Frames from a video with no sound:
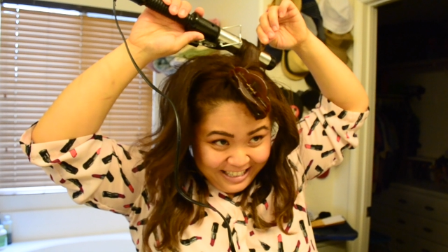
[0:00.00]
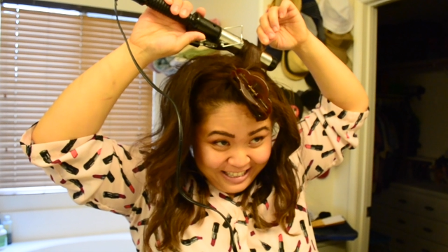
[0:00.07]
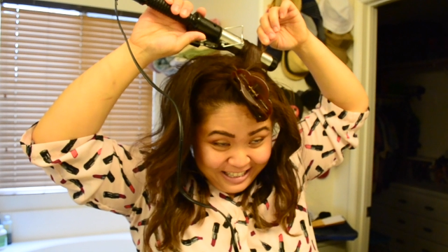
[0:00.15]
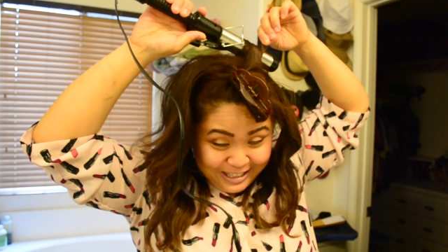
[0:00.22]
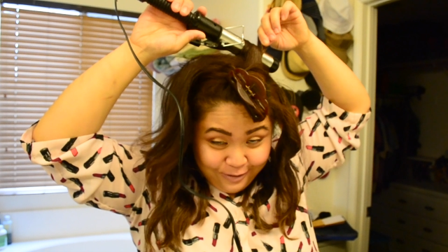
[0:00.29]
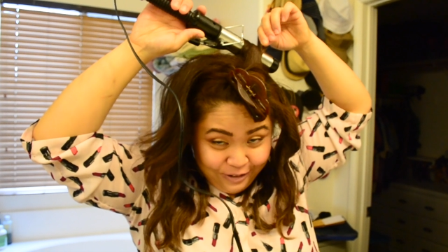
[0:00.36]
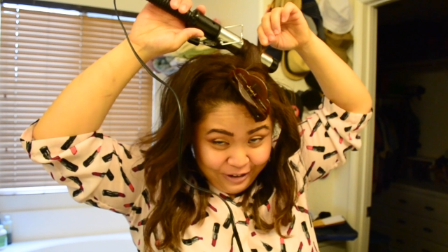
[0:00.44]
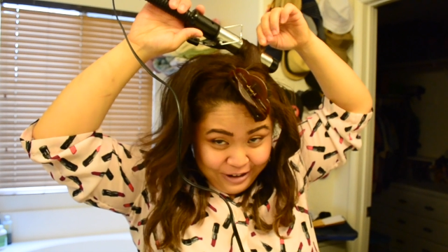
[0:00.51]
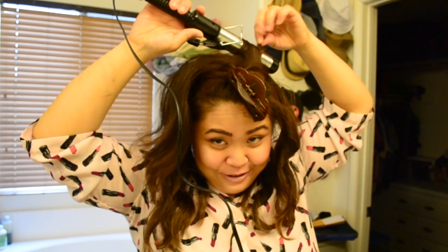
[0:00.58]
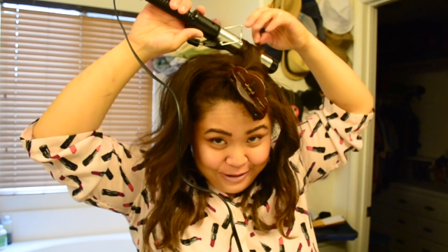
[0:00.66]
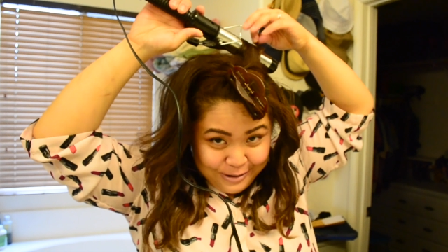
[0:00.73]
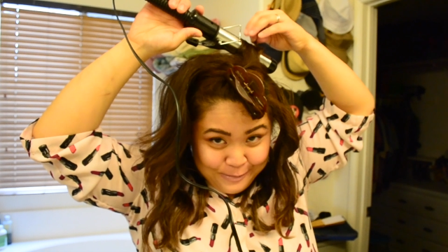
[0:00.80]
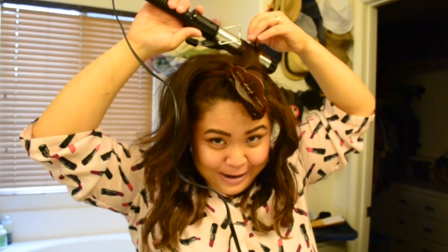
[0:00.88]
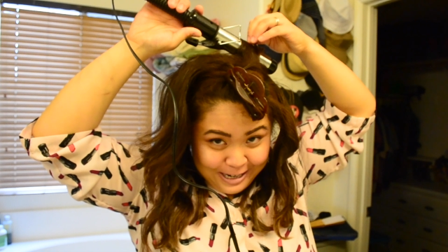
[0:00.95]
It's
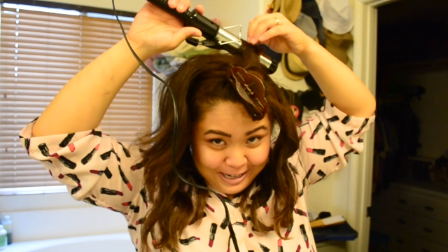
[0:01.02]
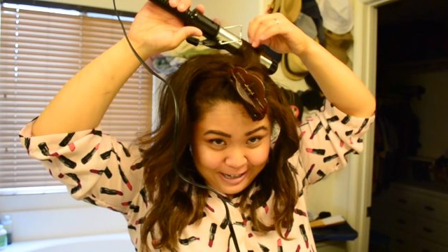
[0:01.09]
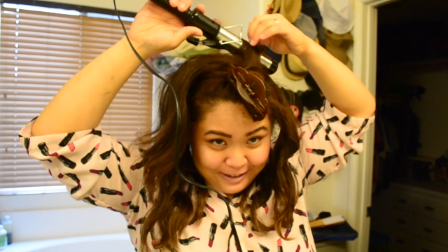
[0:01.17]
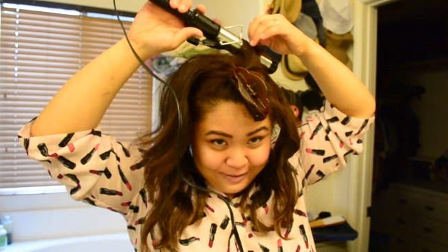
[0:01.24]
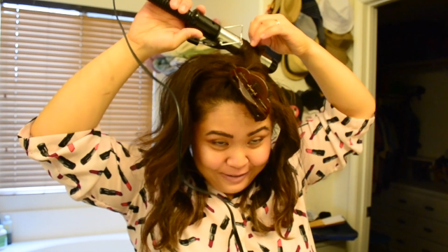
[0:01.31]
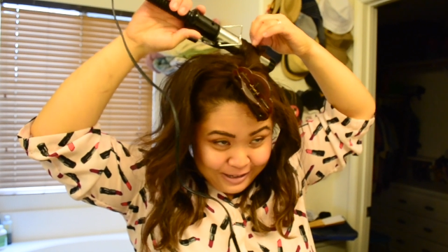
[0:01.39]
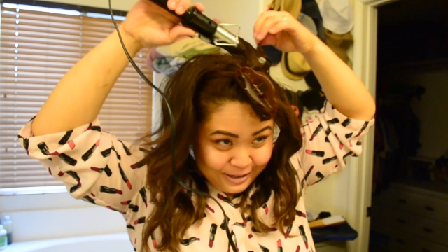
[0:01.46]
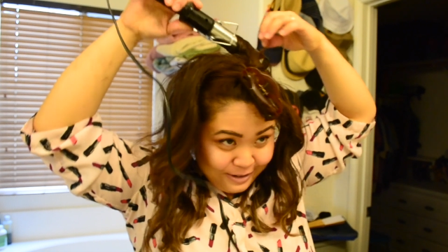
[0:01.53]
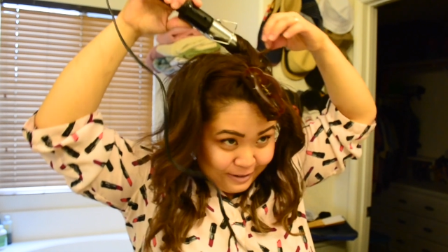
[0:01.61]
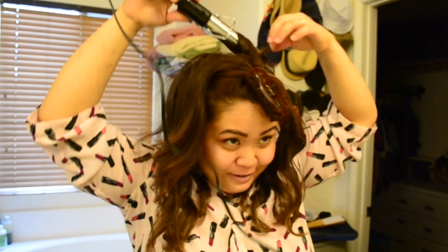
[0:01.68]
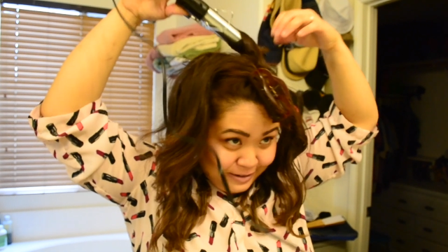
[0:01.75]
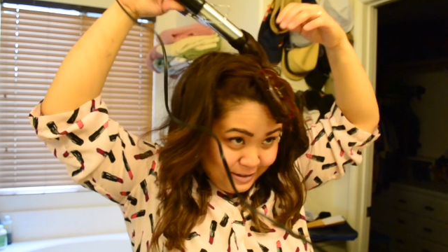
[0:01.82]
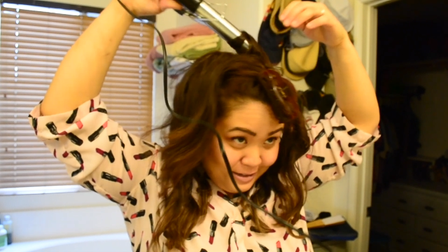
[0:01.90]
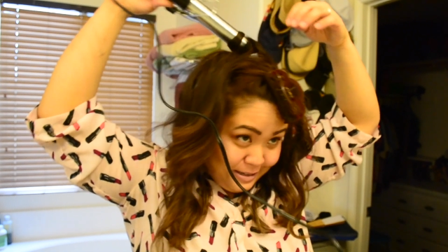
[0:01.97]
very repetitive,
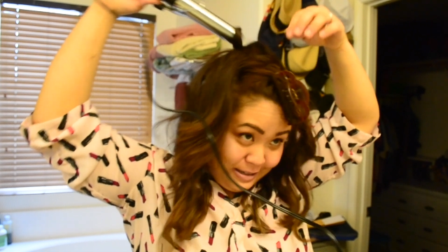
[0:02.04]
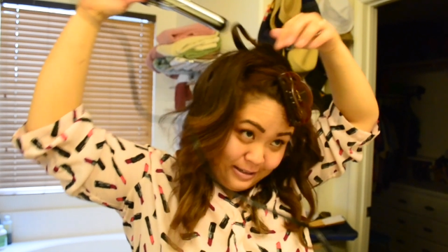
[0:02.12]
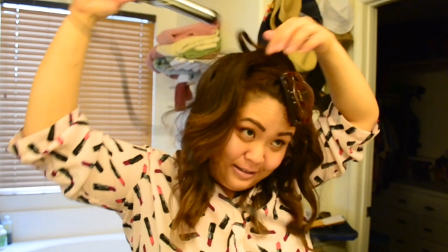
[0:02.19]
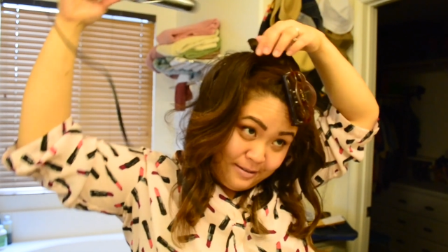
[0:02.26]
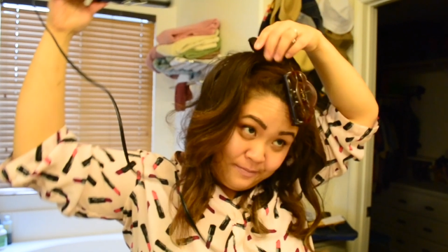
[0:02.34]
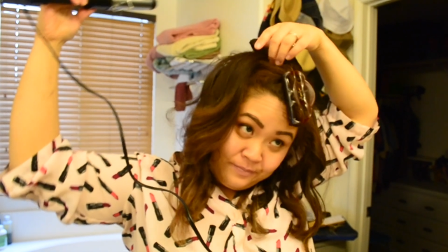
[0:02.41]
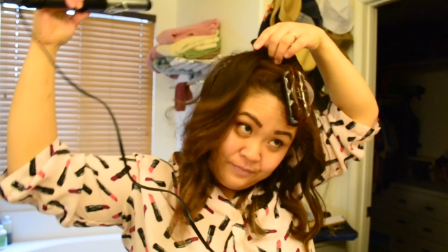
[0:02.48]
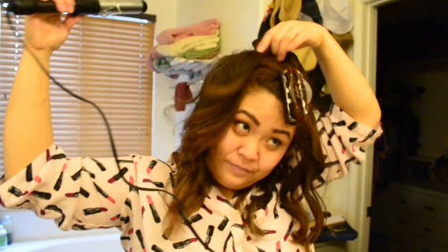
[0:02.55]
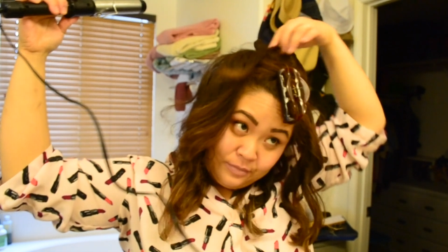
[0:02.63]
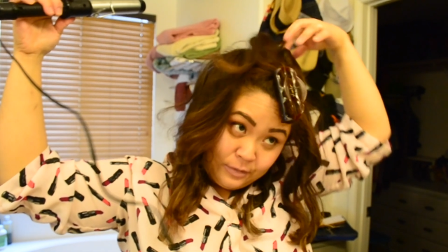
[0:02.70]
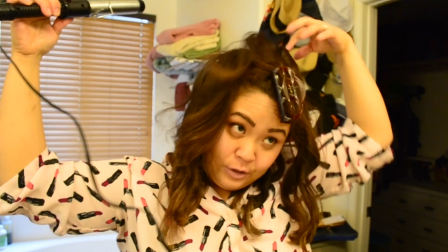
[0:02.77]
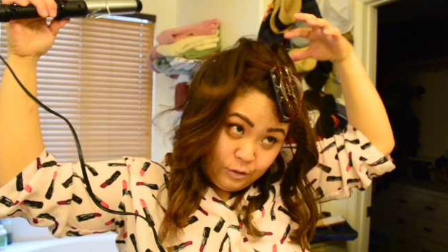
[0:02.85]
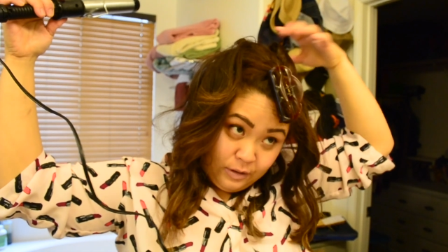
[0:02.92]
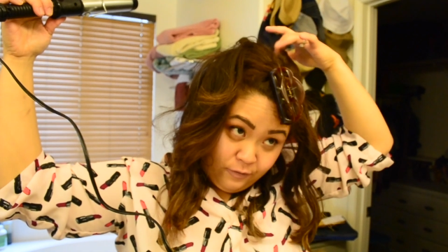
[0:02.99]
so
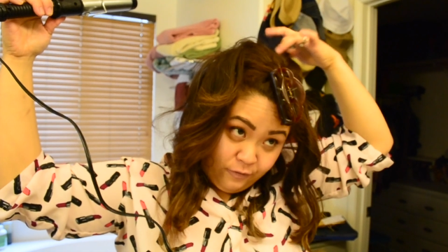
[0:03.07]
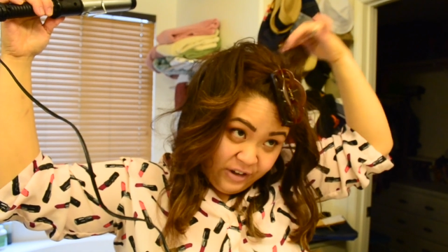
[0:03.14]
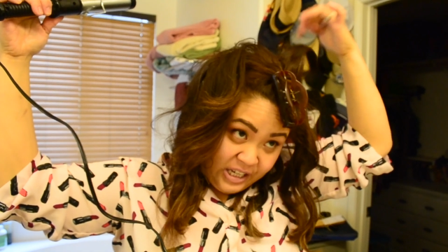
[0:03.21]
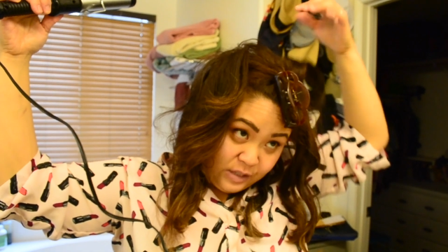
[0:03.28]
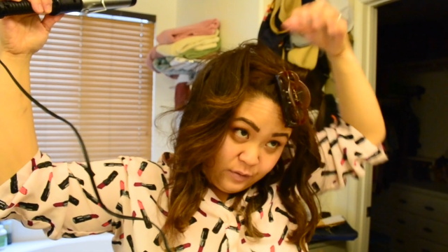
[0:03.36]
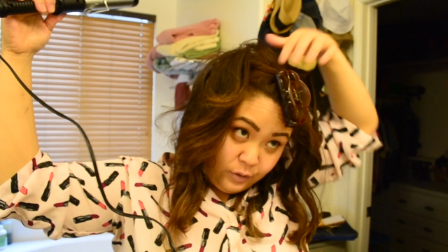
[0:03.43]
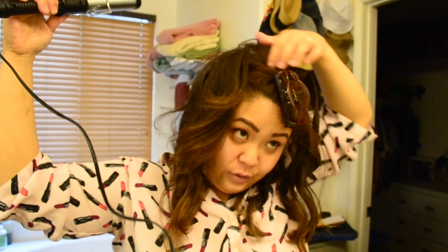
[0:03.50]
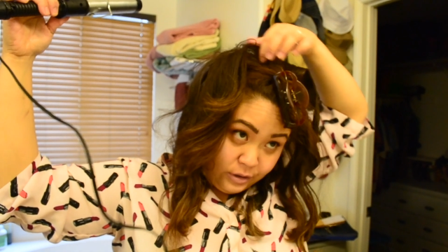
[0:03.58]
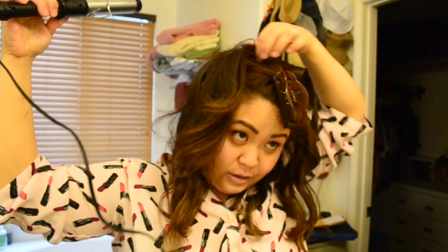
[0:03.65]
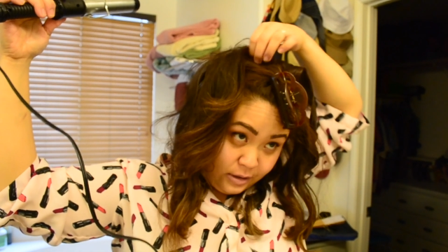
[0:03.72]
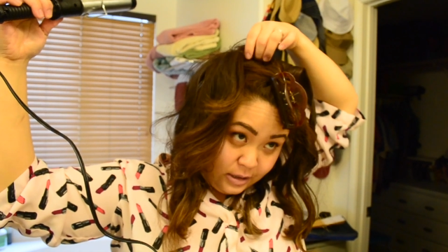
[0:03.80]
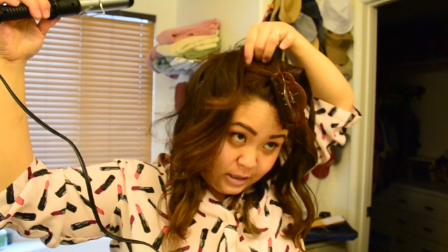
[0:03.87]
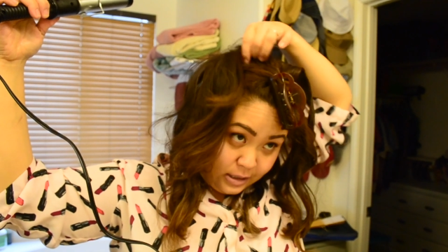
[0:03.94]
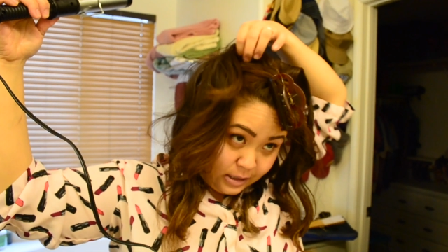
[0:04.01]
you can fast forward
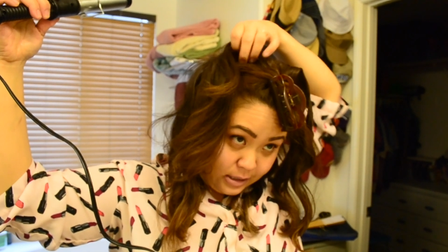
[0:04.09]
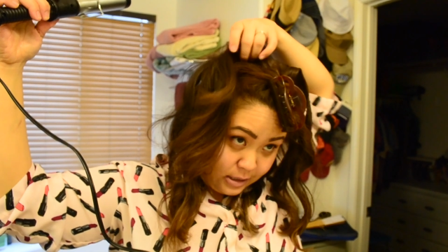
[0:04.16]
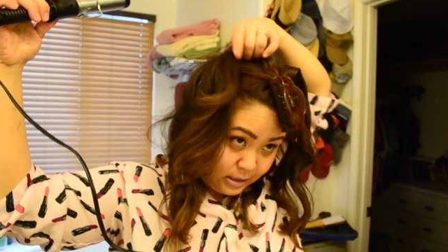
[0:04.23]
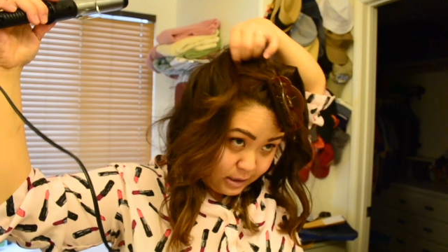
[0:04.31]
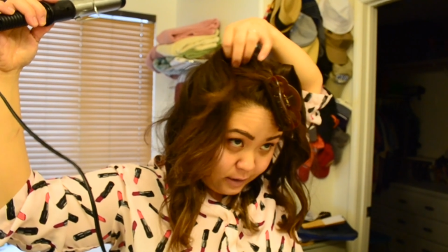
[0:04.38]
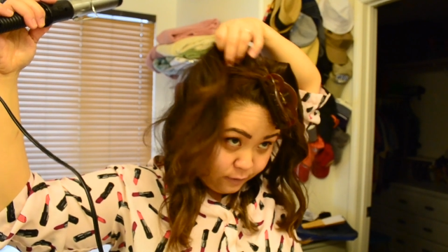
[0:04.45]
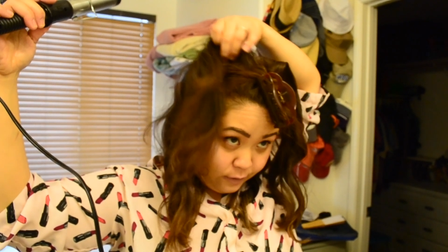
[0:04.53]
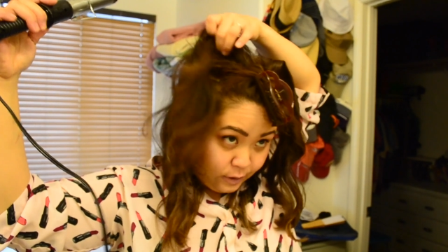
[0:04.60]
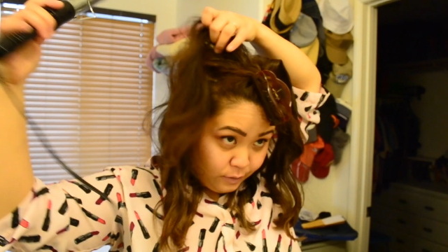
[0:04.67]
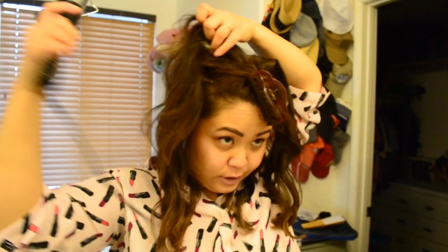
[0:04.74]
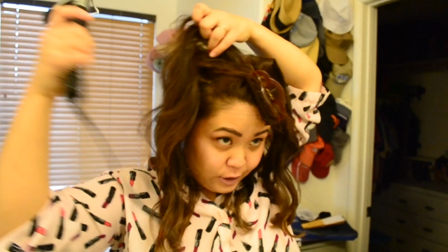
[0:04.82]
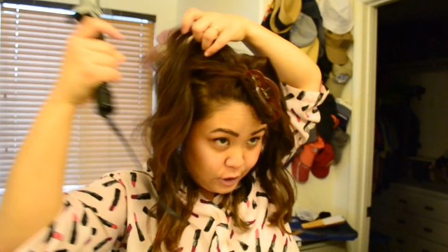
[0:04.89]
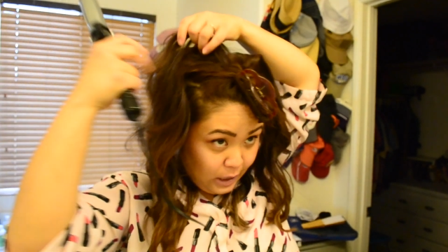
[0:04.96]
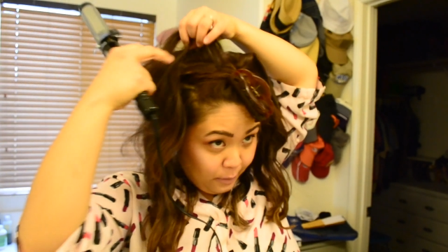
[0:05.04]
to this if you want to.